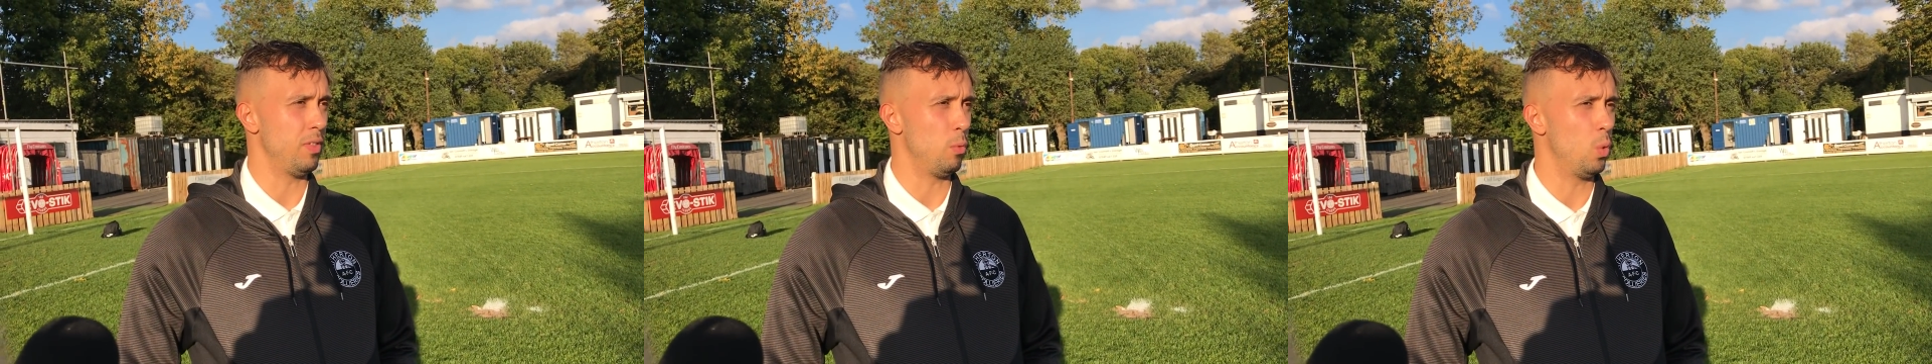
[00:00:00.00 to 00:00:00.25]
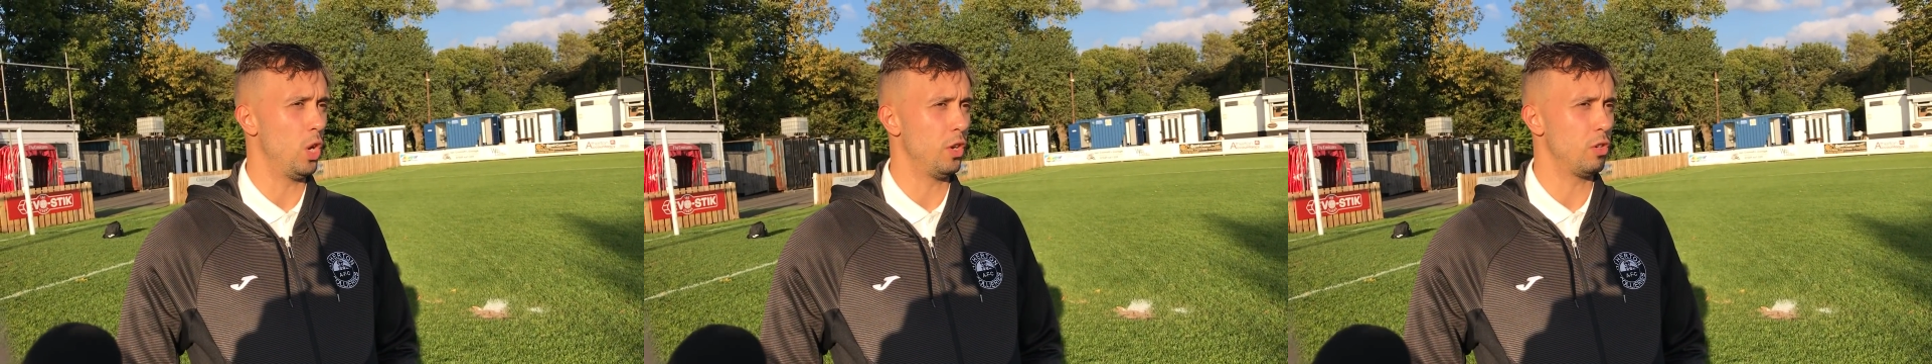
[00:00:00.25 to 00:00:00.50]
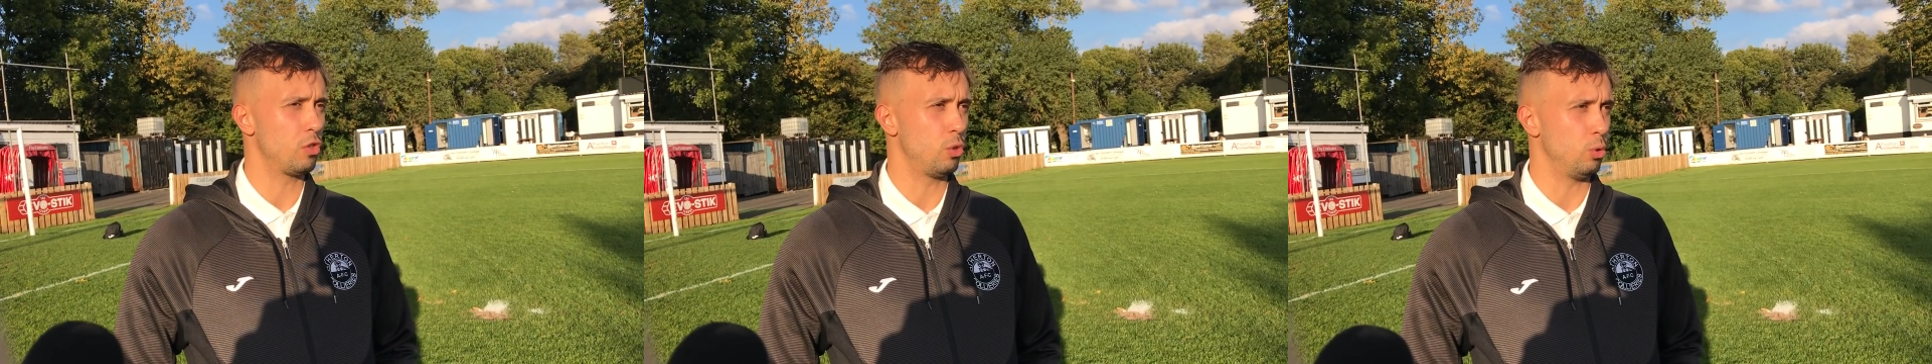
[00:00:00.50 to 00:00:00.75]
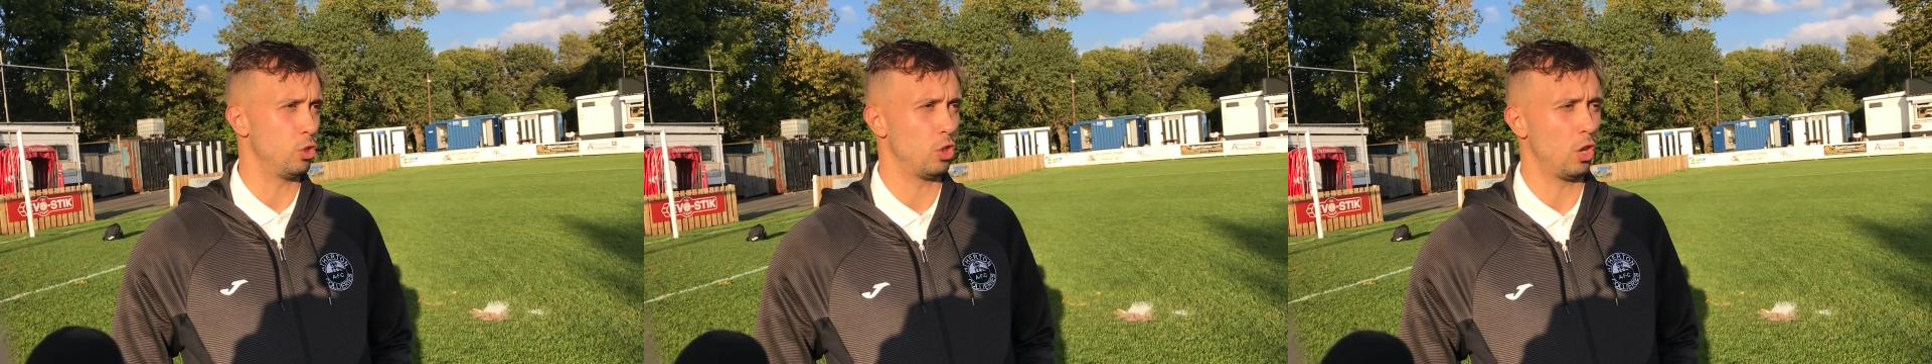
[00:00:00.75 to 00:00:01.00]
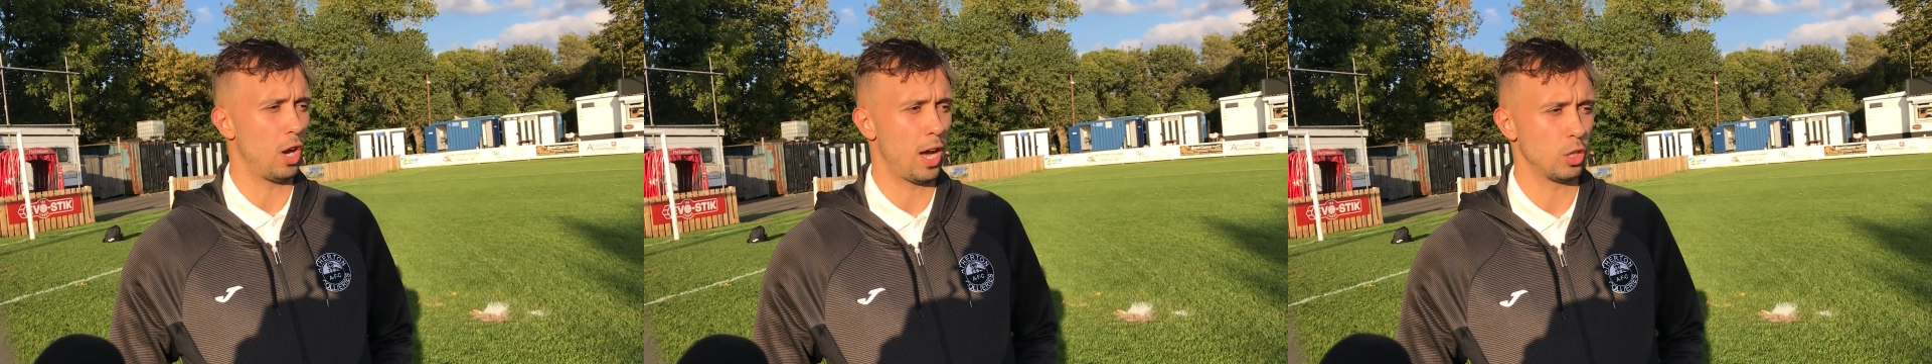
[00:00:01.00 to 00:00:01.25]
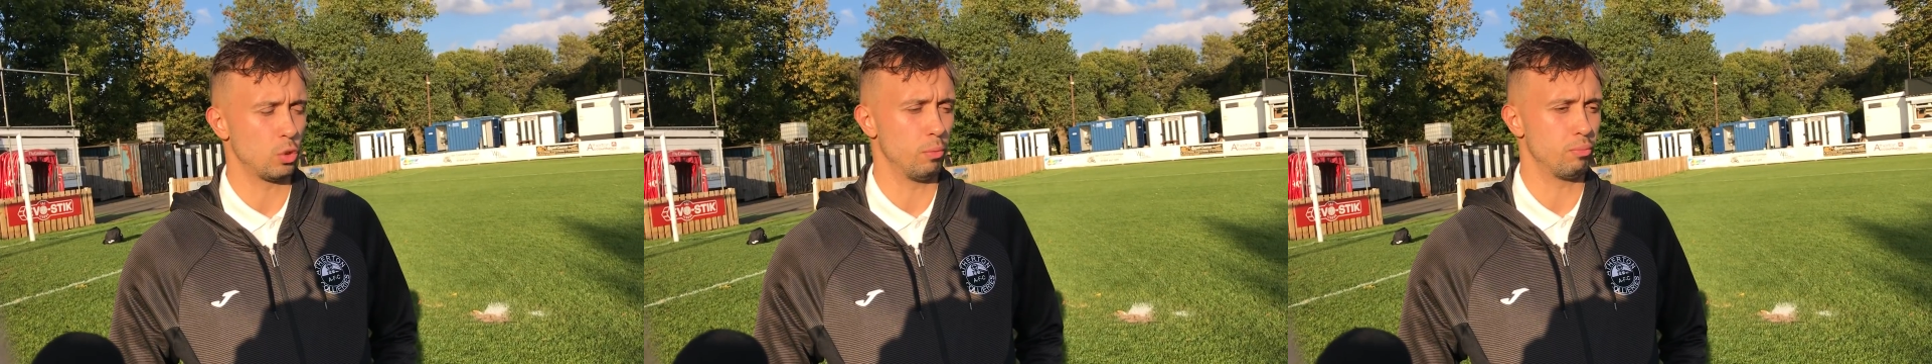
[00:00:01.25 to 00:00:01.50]
and they weren't too sure
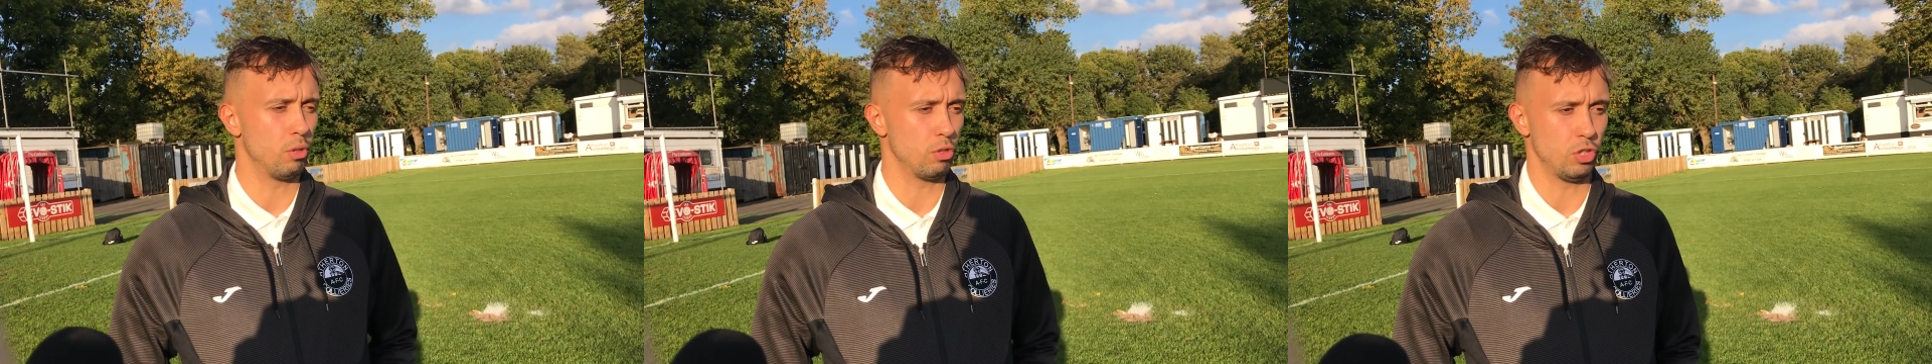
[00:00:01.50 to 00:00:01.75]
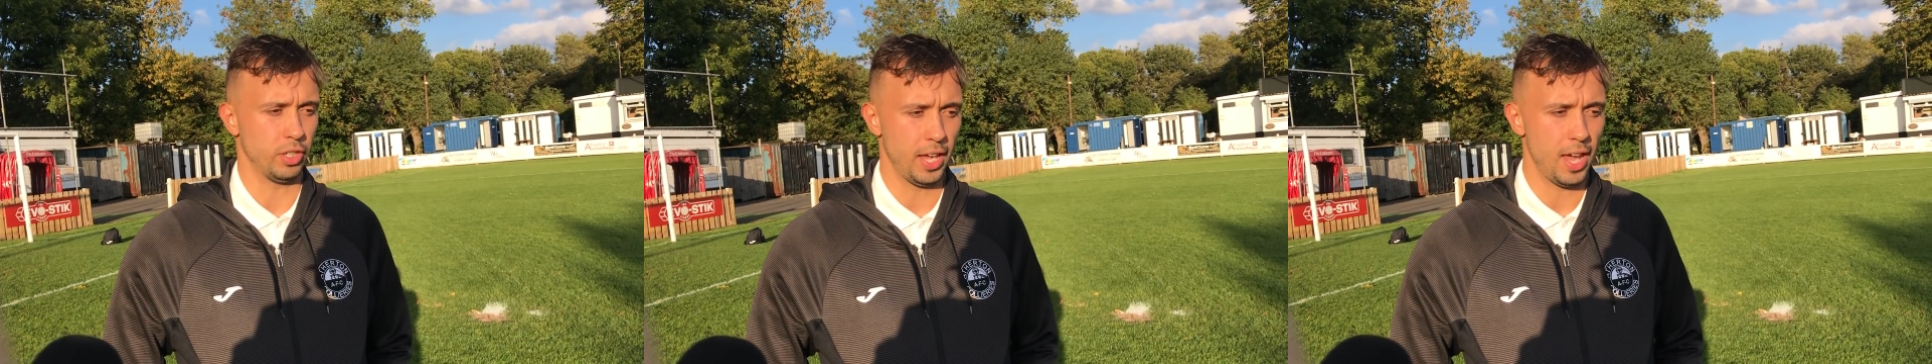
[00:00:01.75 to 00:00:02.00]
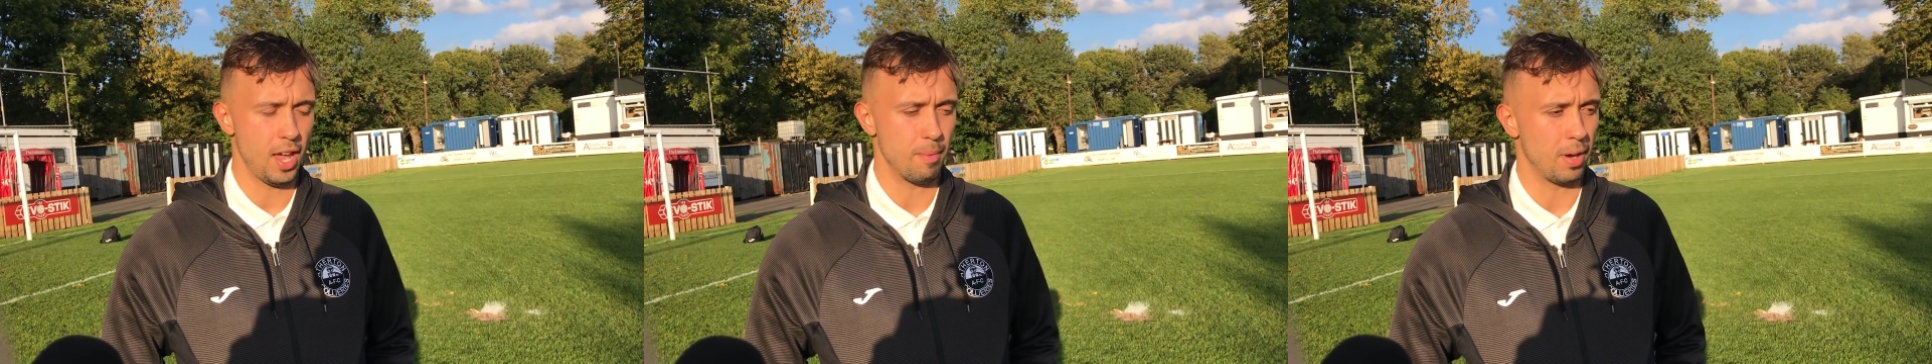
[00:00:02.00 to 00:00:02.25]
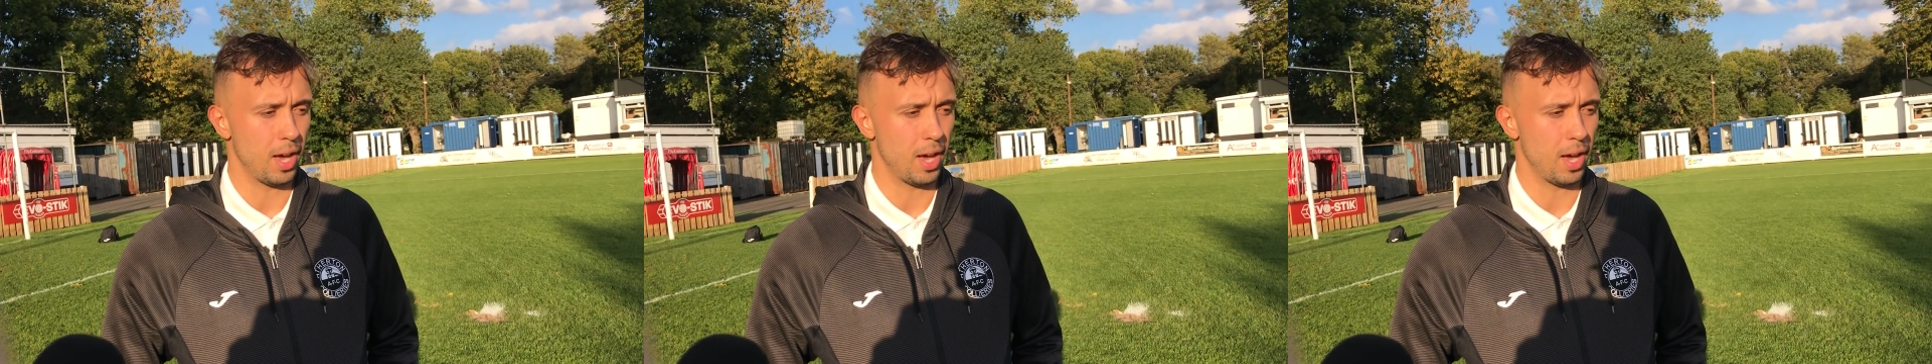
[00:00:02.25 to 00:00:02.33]
how to approach the game.